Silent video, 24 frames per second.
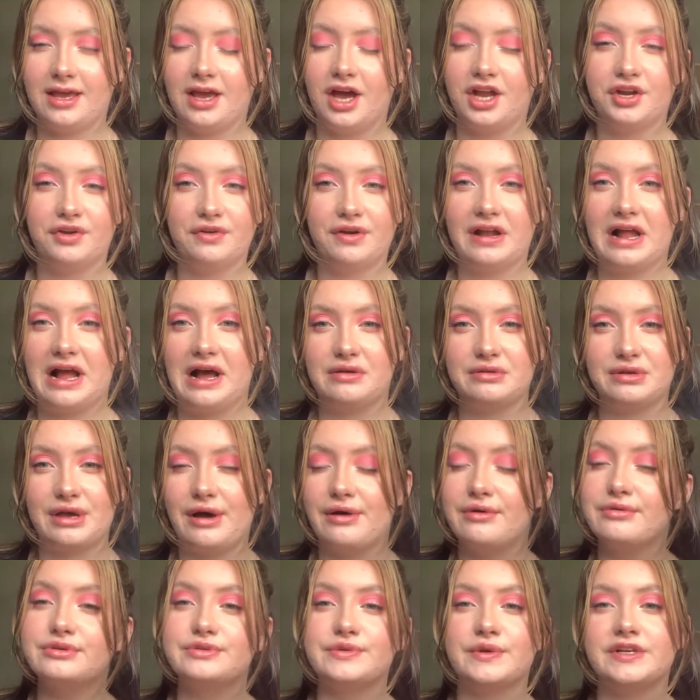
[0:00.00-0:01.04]
I don't know how
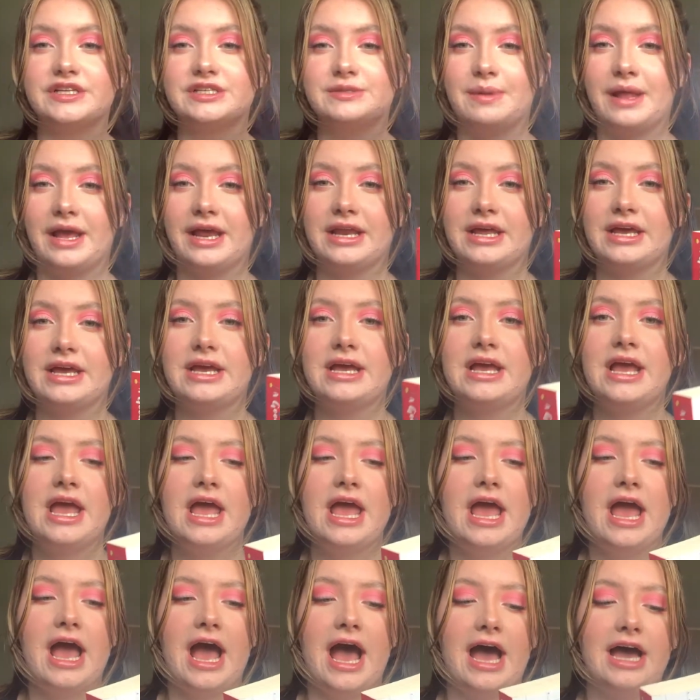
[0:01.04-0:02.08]
else to explain it,
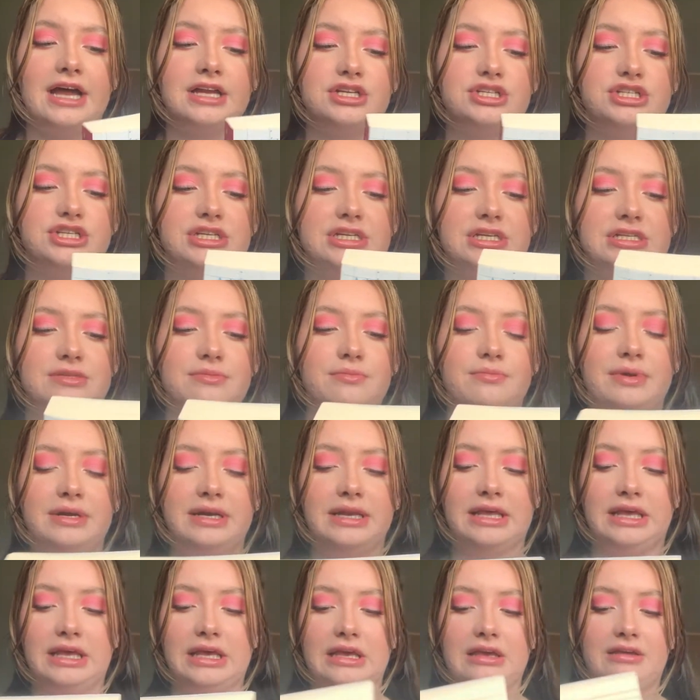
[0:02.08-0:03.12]
and she doesn't
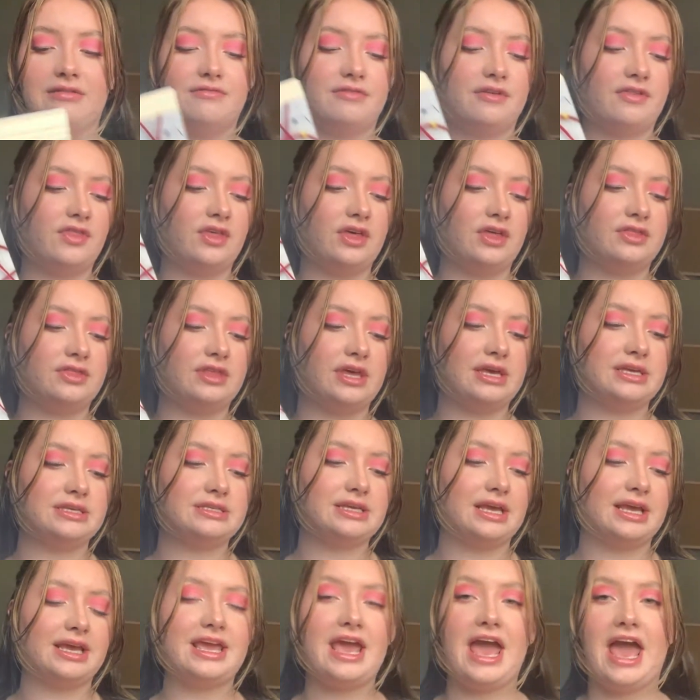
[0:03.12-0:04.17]
believe that this
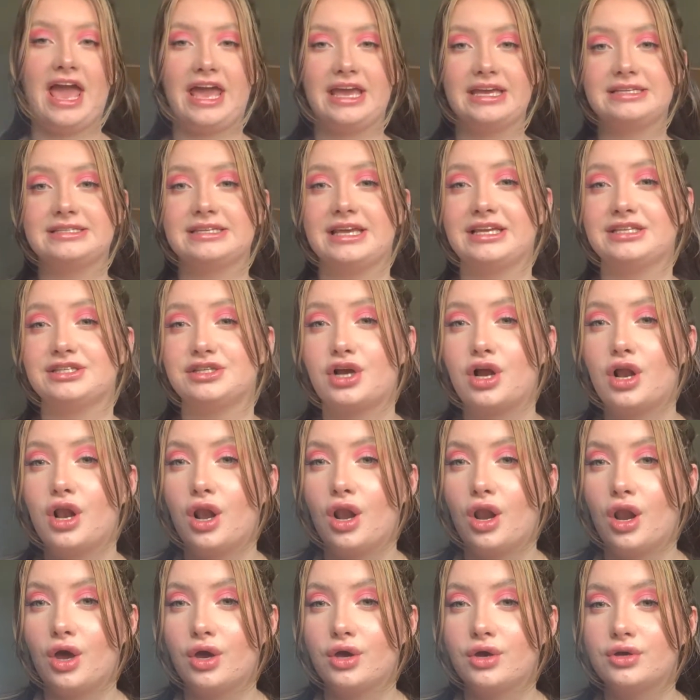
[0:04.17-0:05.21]
case is
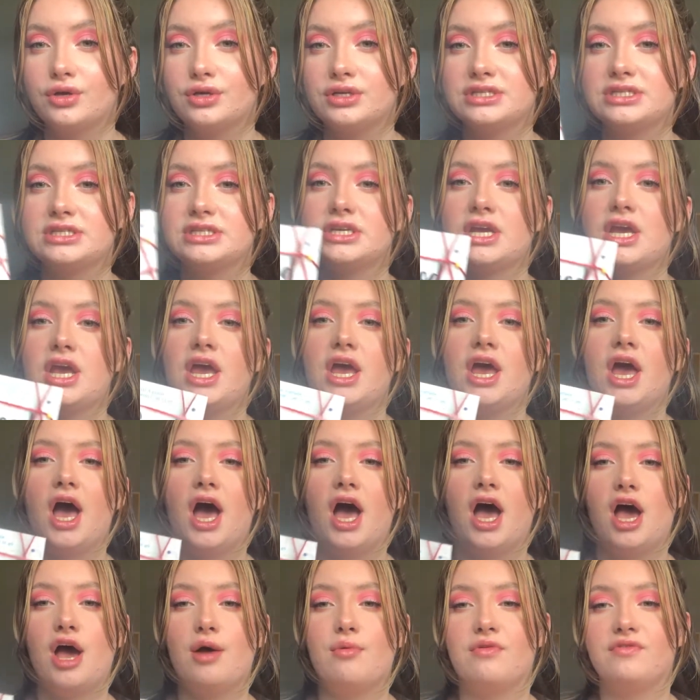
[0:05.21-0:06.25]
closed
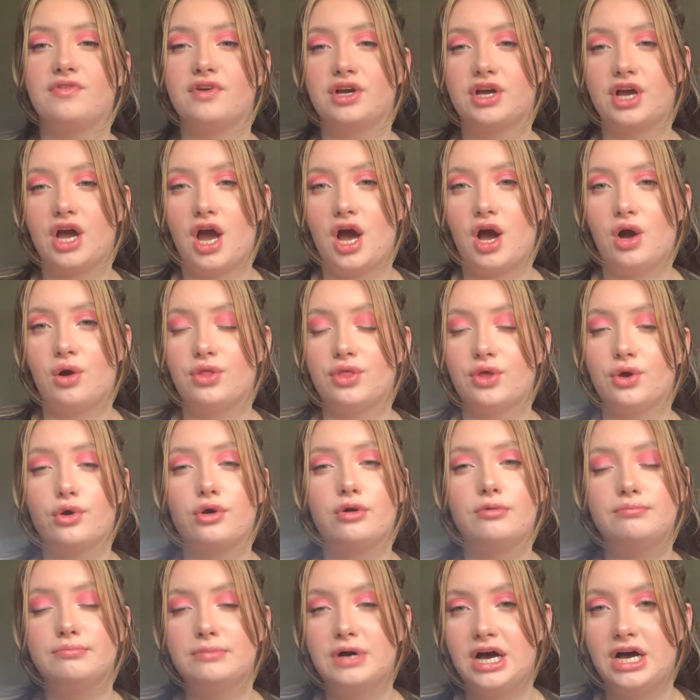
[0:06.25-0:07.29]
of a girl that
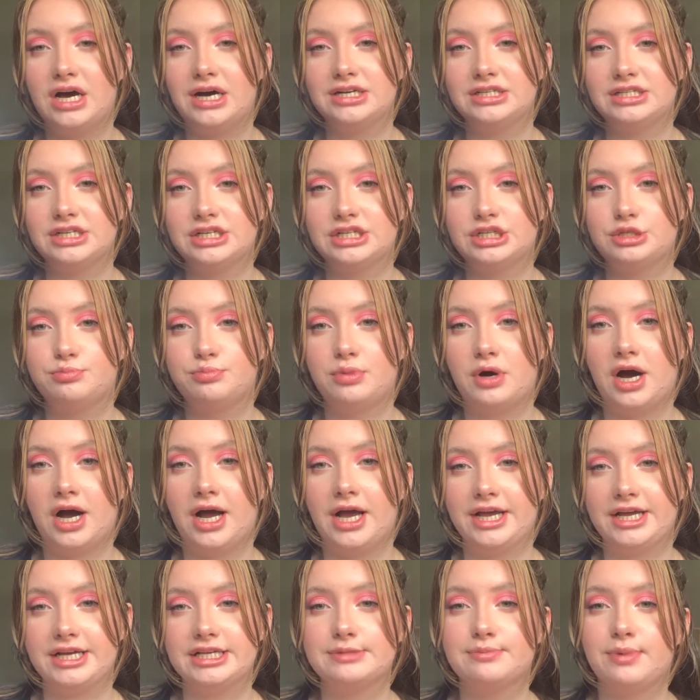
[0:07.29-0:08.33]
got murdered
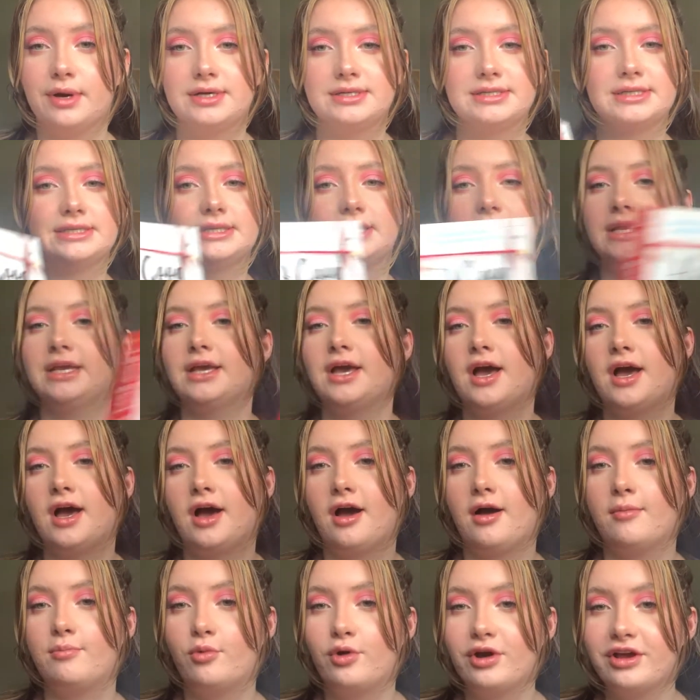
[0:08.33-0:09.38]
by supposedly
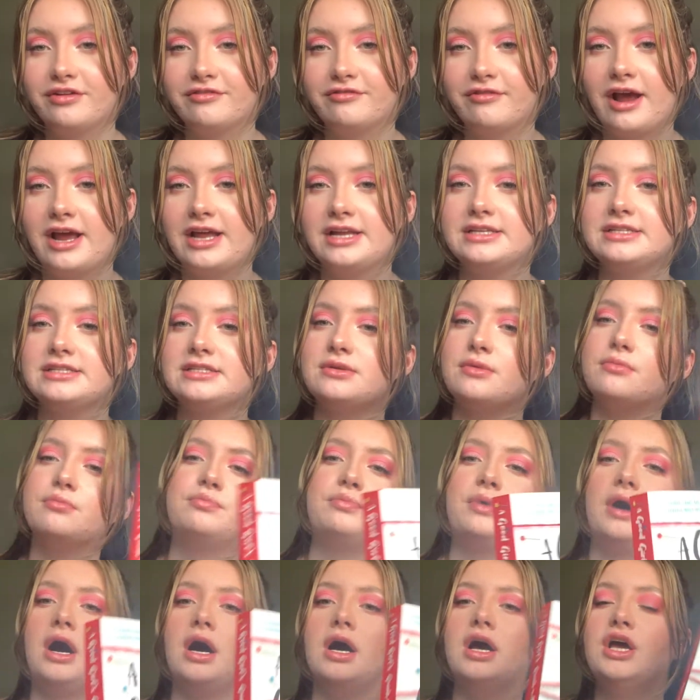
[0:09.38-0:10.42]
her boyfriend,
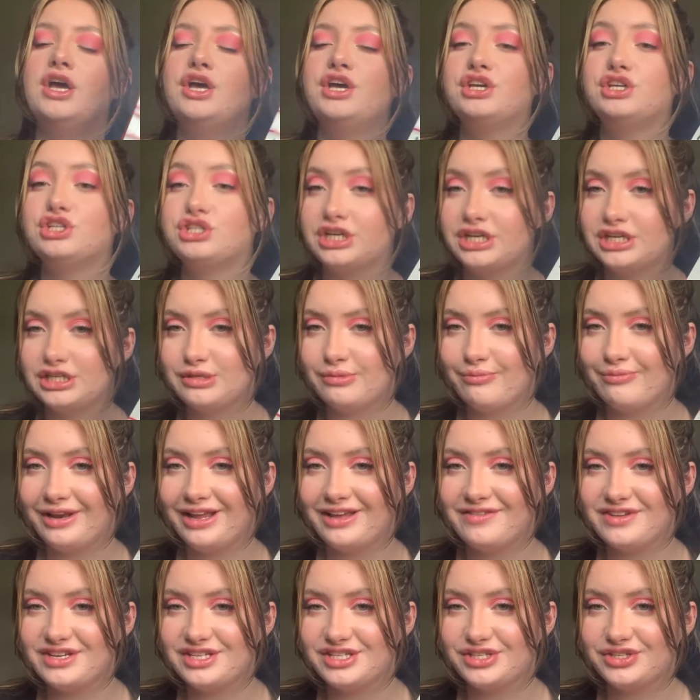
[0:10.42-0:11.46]
but she doesn't
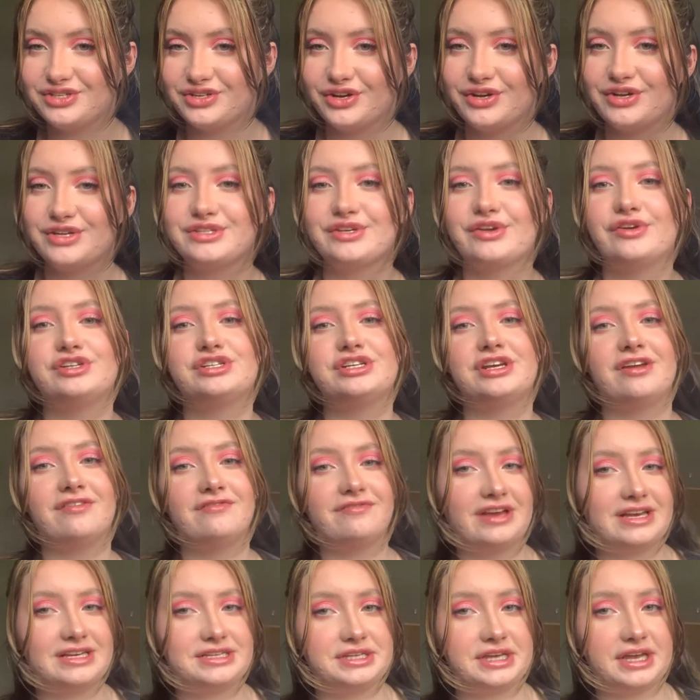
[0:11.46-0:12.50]
believe it's true, so she
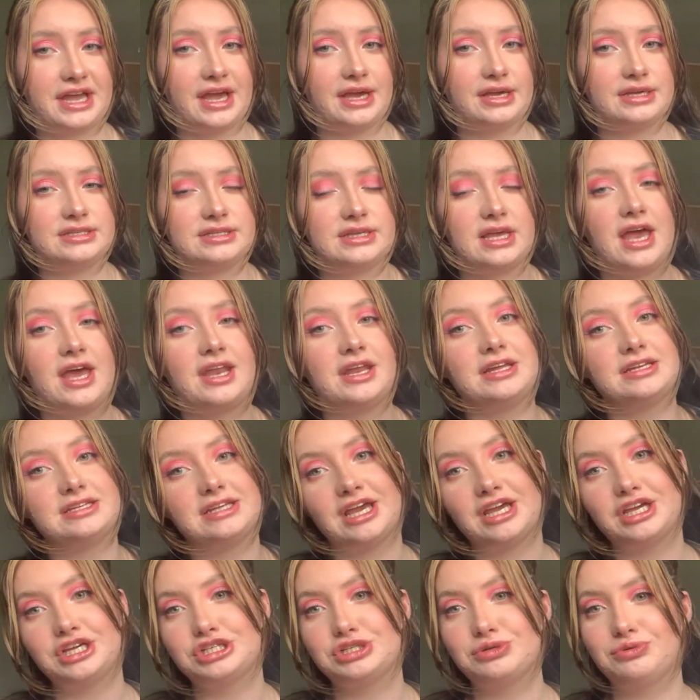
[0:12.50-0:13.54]
investigates it, and it
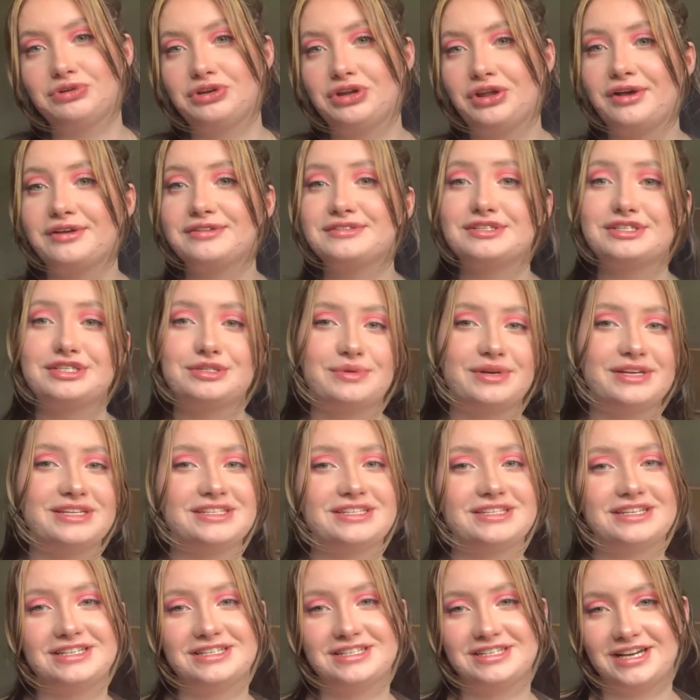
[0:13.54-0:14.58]
takes you on loads of
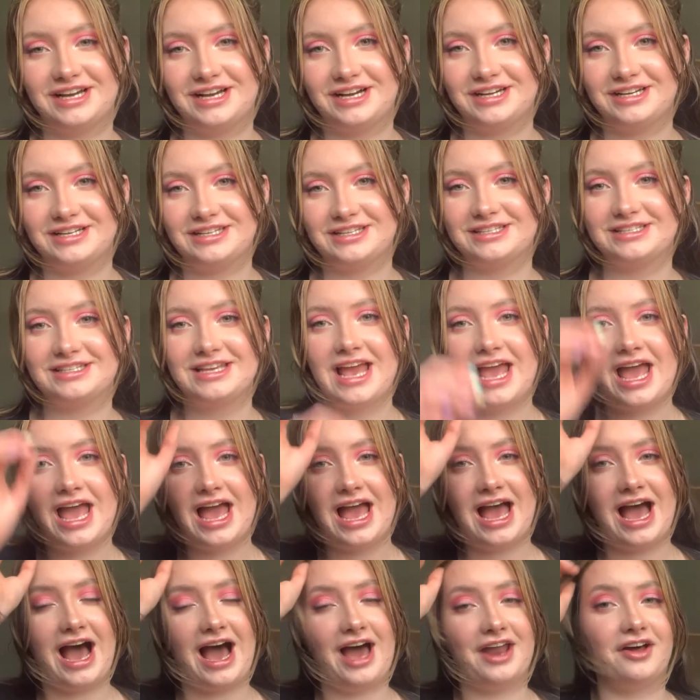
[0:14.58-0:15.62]
twists and turns,
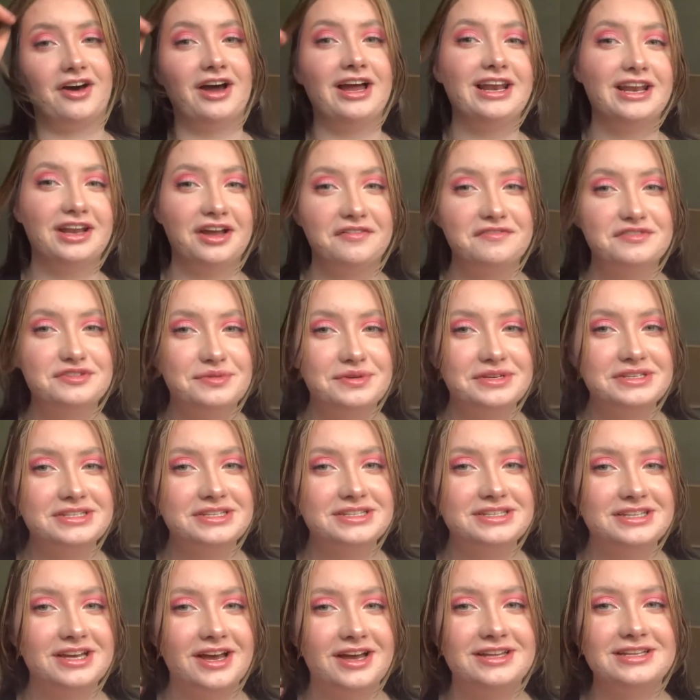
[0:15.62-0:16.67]
and I love twists
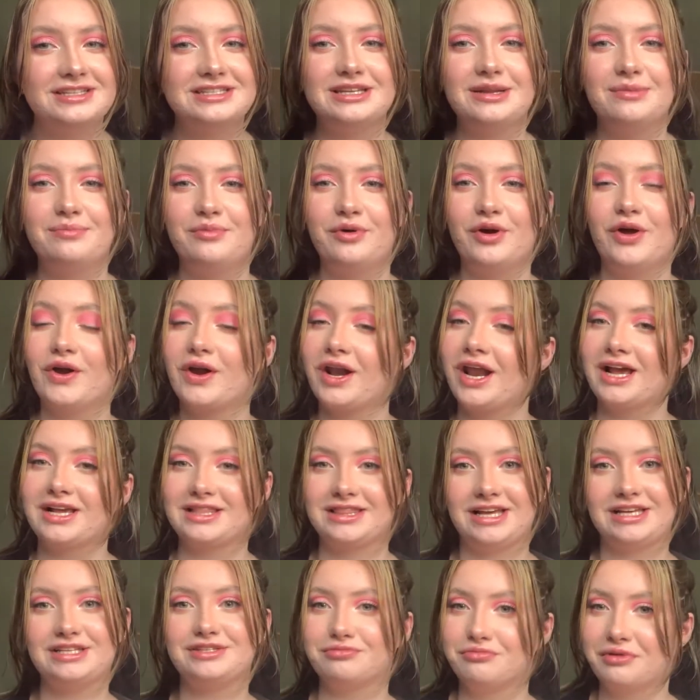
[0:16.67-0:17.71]
and turns in a book. Like,
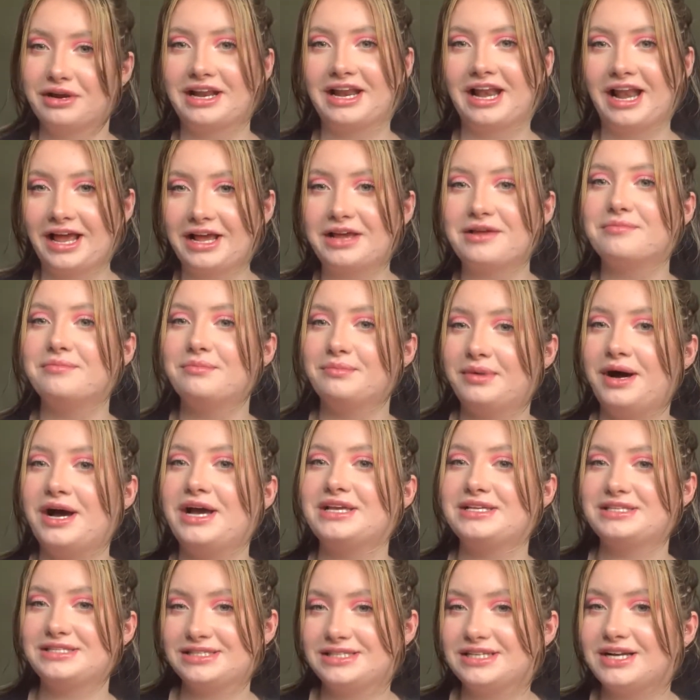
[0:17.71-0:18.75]
that's really like my
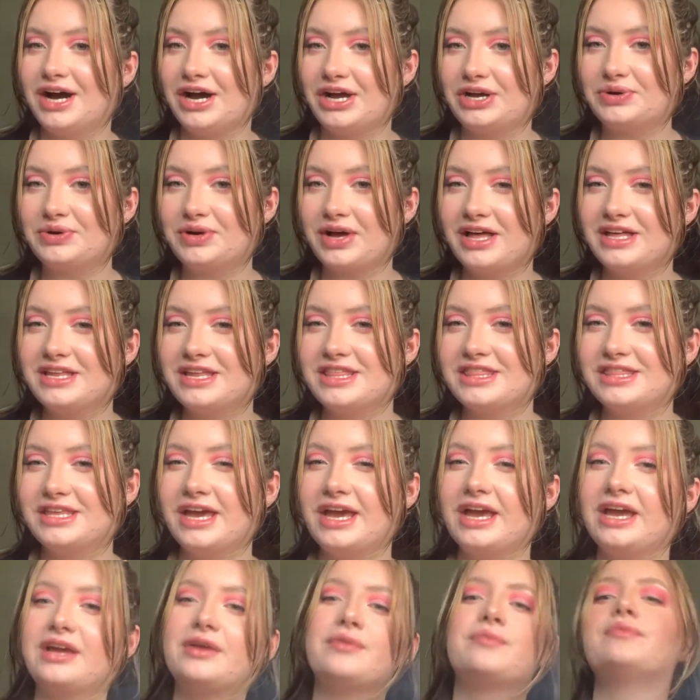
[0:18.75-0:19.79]
style kind of
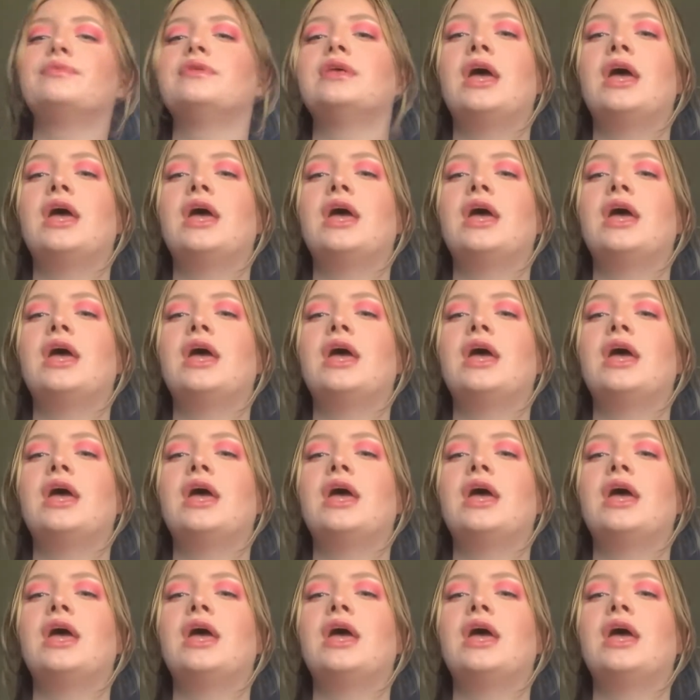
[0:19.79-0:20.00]
thing.